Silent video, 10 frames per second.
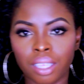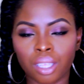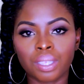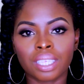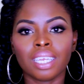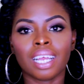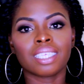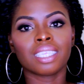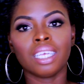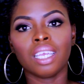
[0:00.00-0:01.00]
So seeing
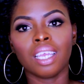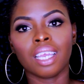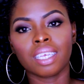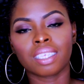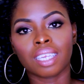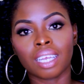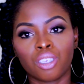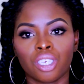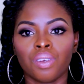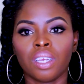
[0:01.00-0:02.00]
as Nee is
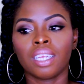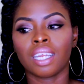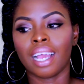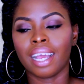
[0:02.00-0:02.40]
Nigerian